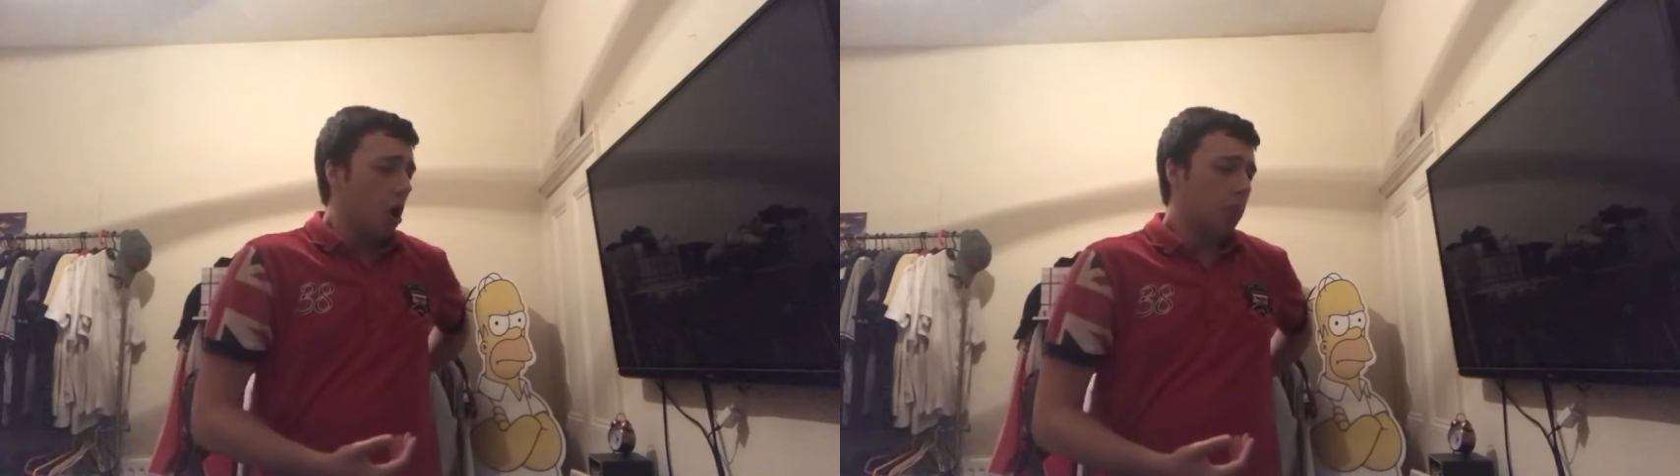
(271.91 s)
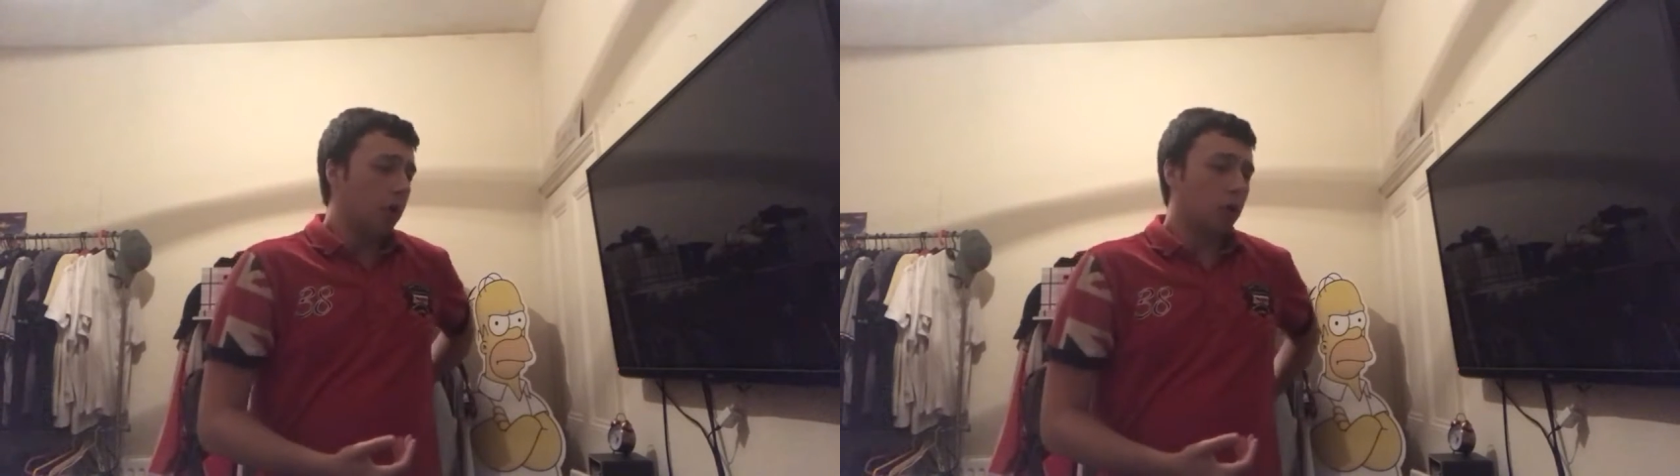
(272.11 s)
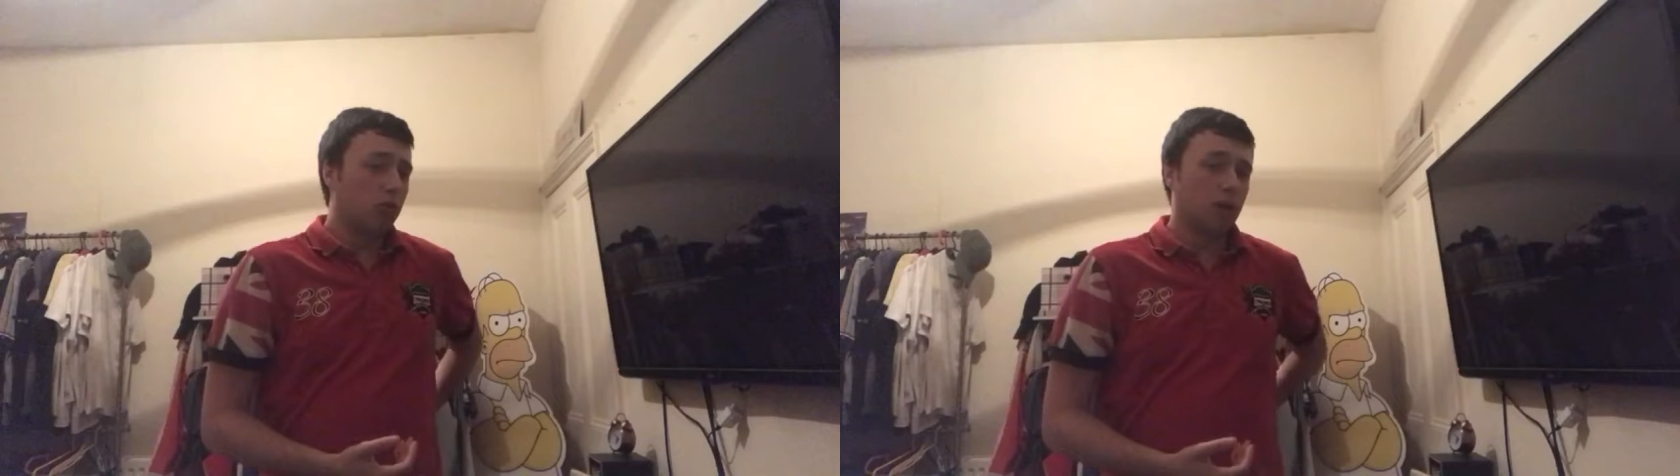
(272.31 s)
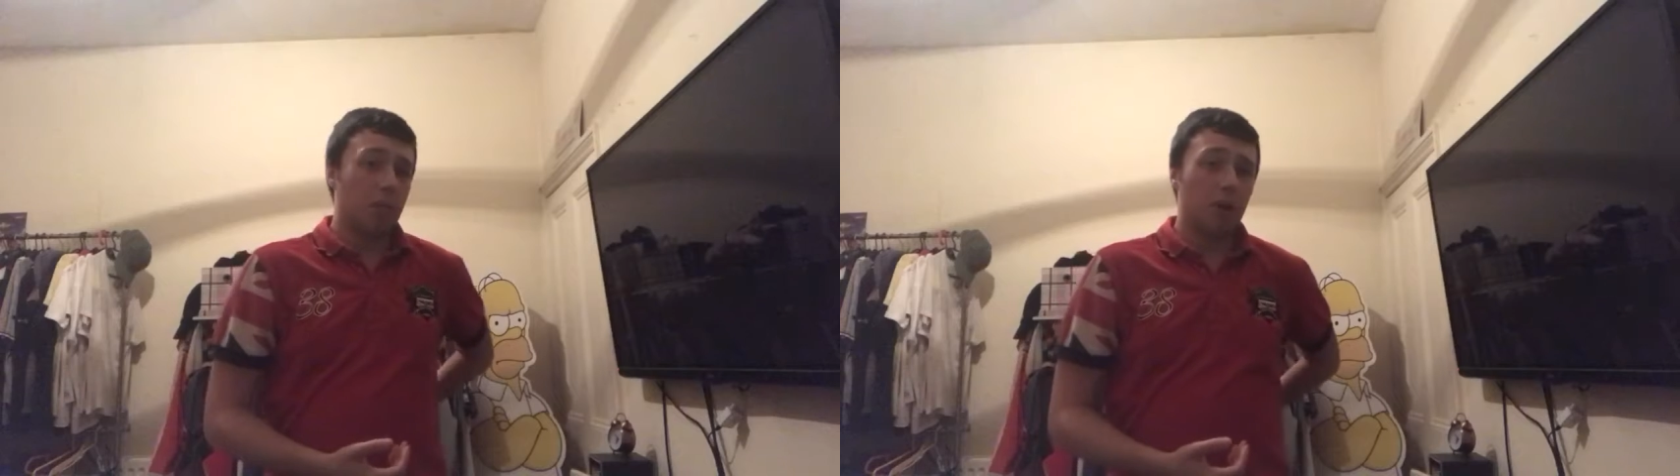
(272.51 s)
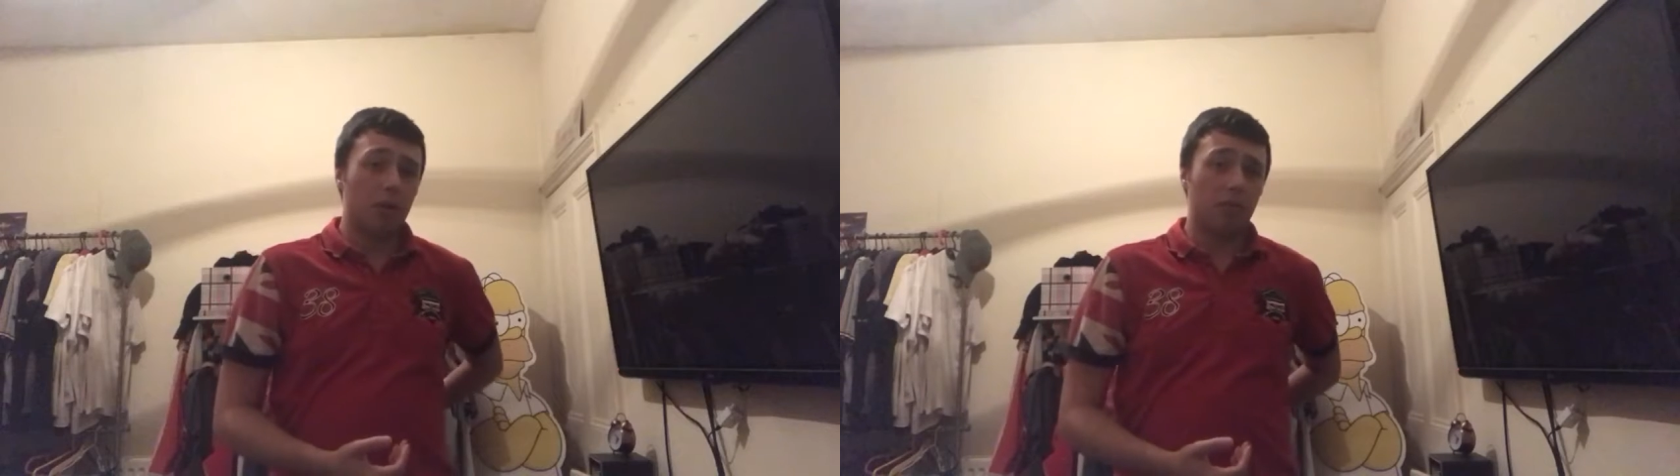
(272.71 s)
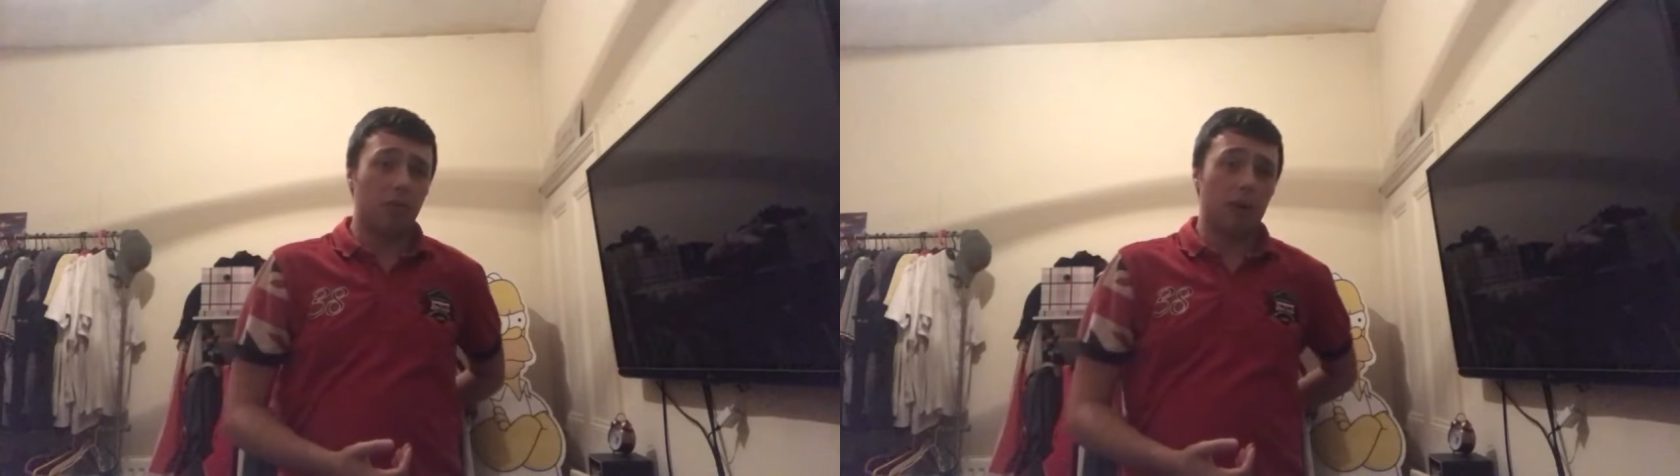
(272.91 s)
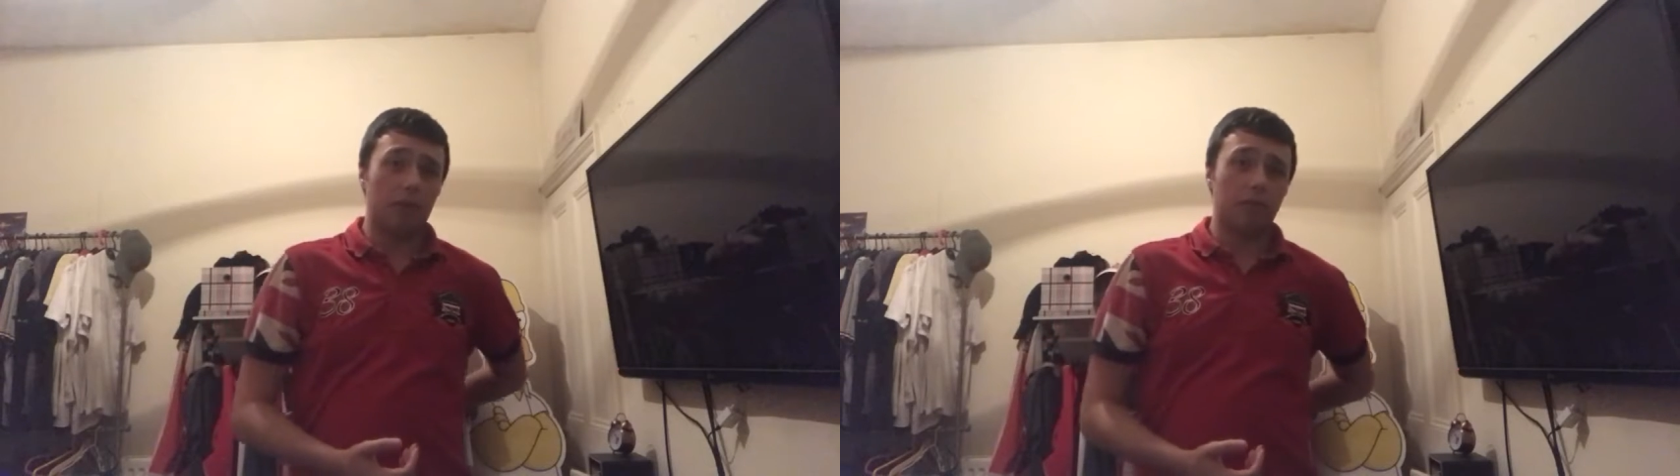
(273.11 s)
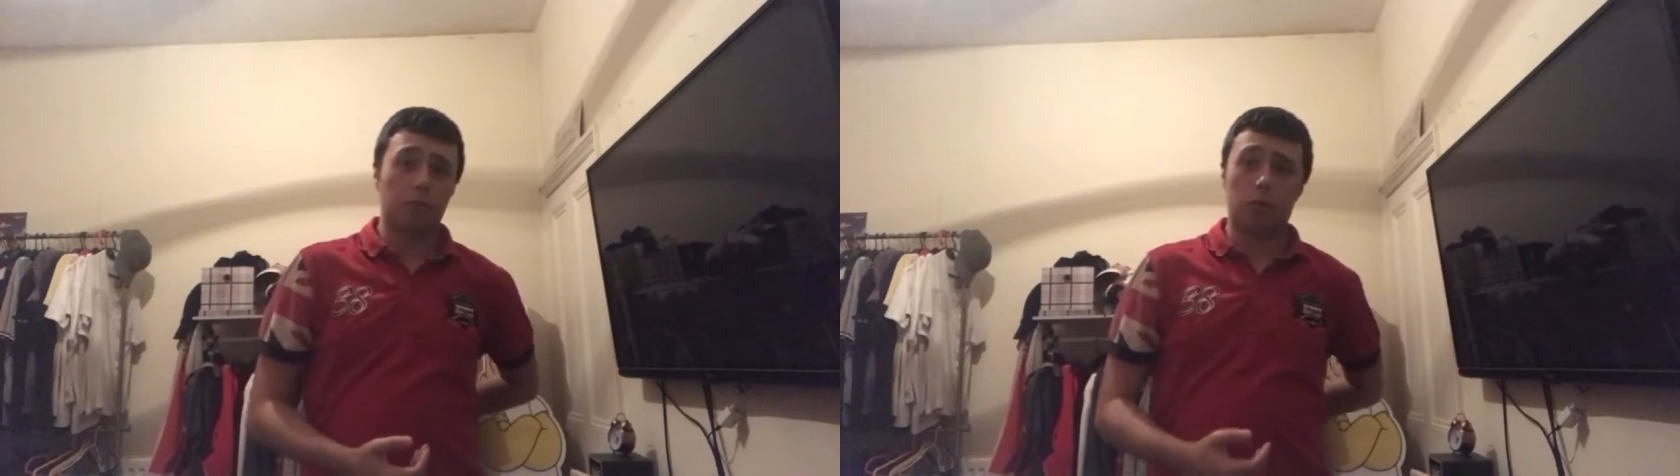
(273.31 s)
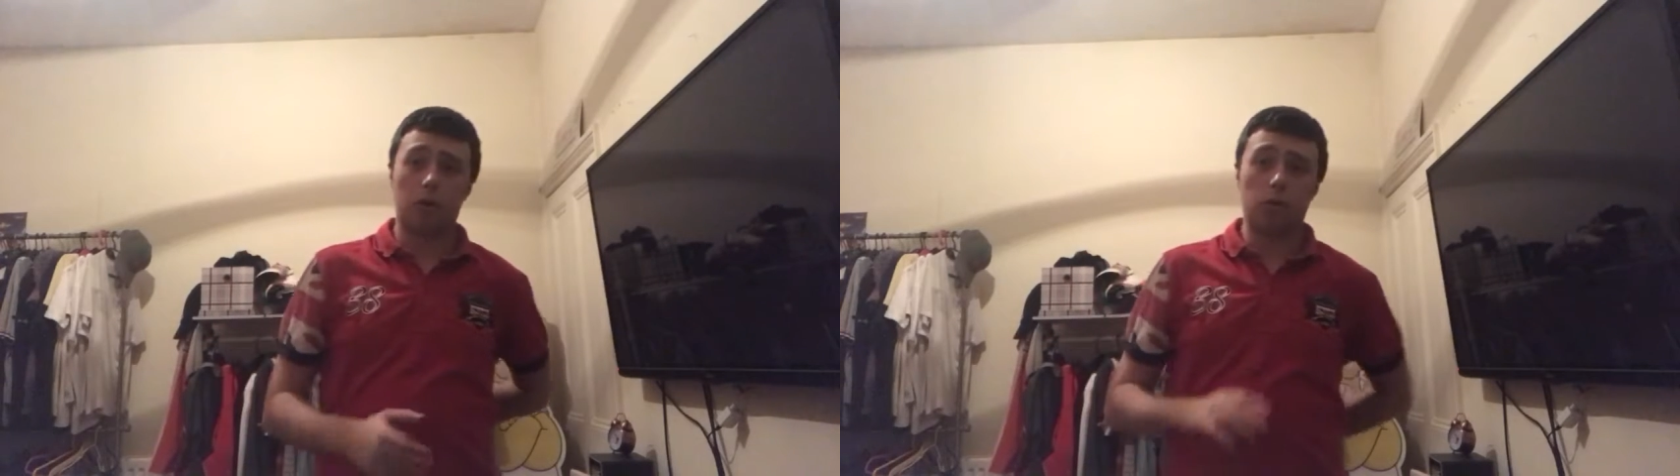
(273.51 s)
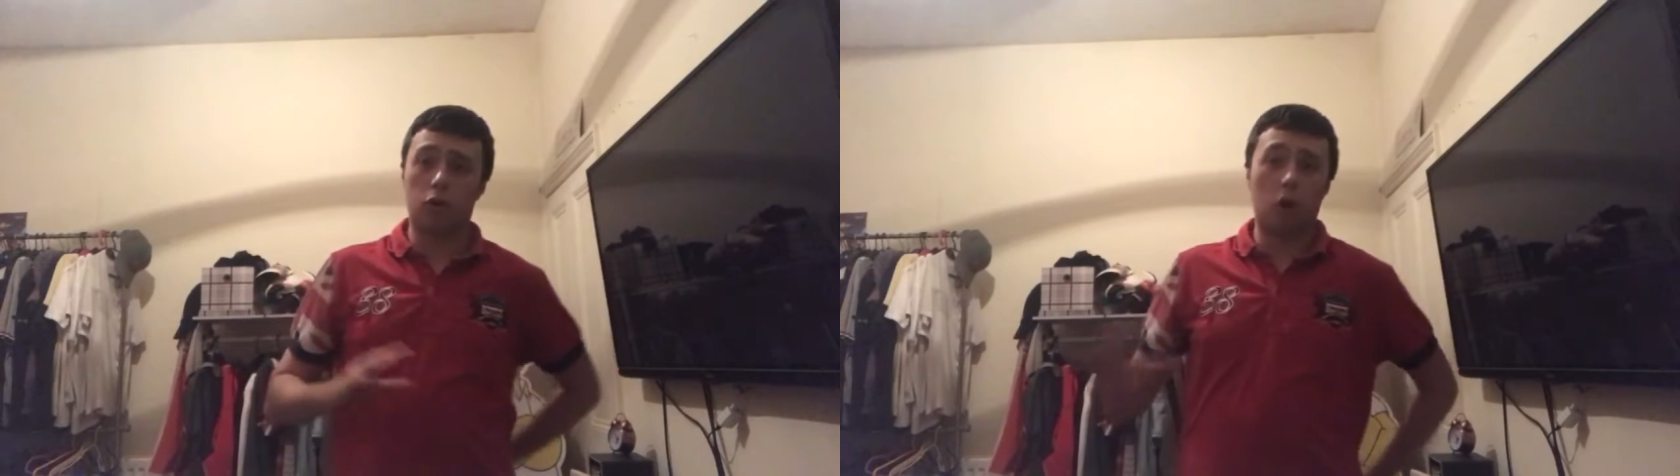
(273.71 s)
because I'm hearing like
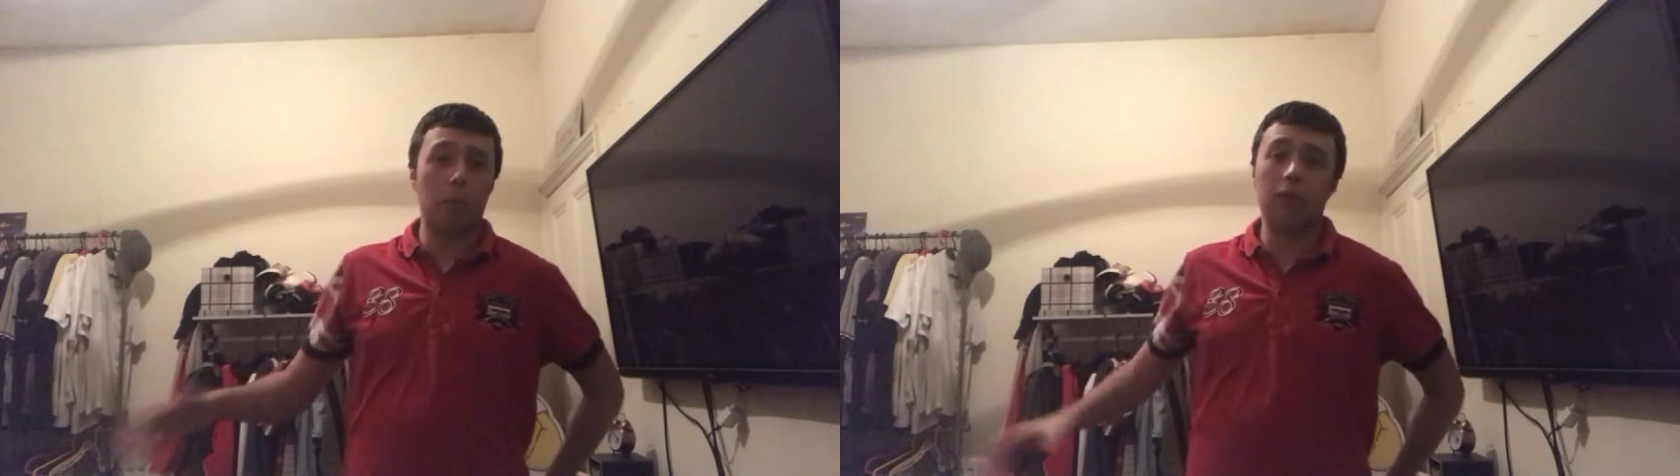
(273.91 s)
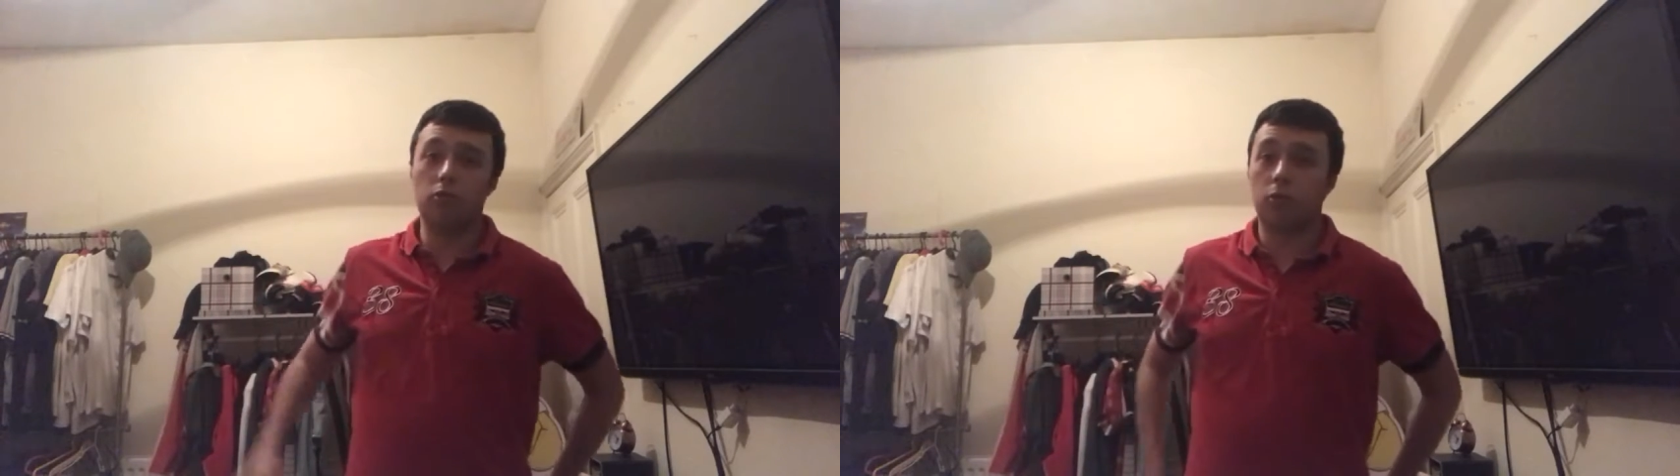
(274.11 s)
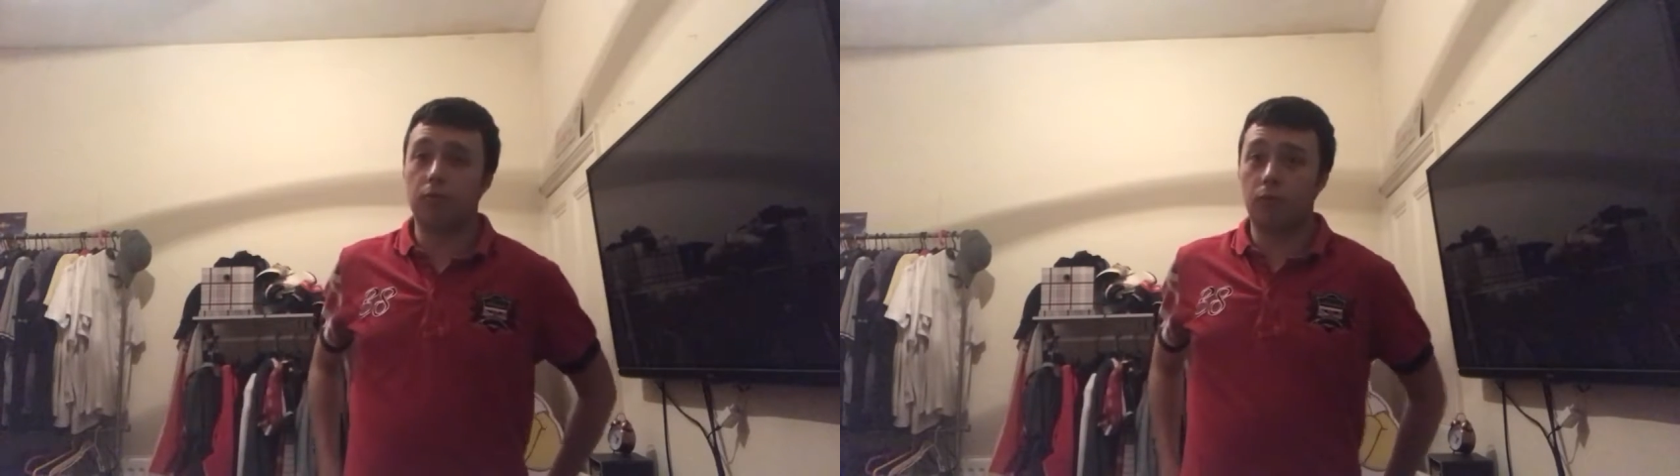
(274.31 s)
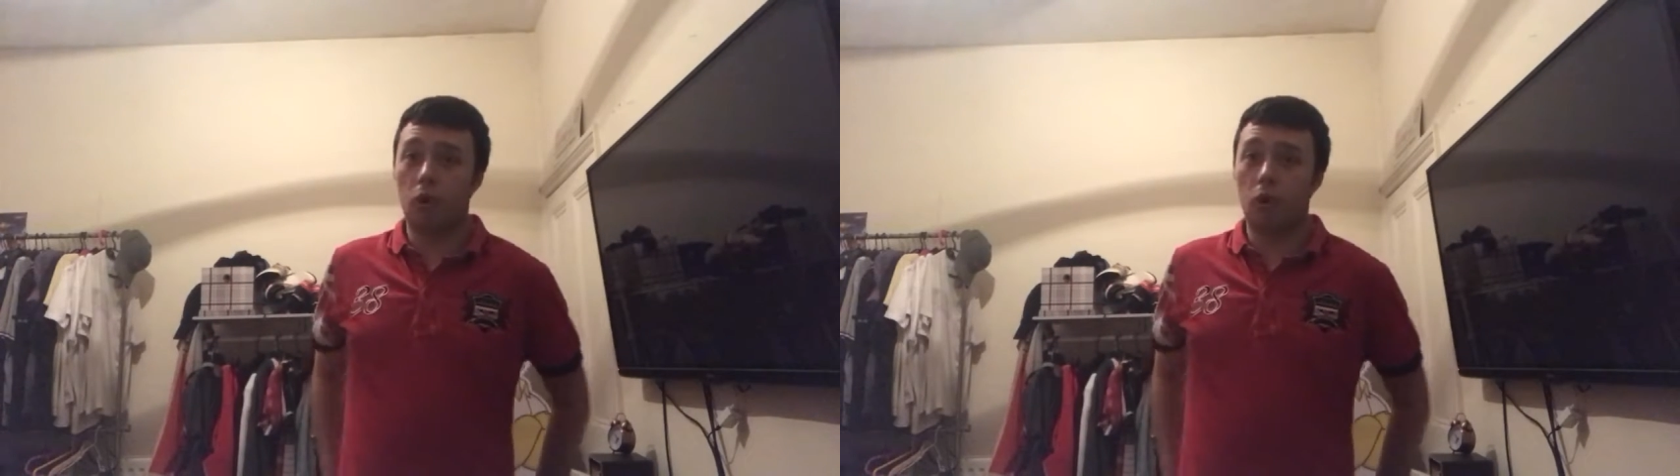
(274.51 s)
throughout the comments of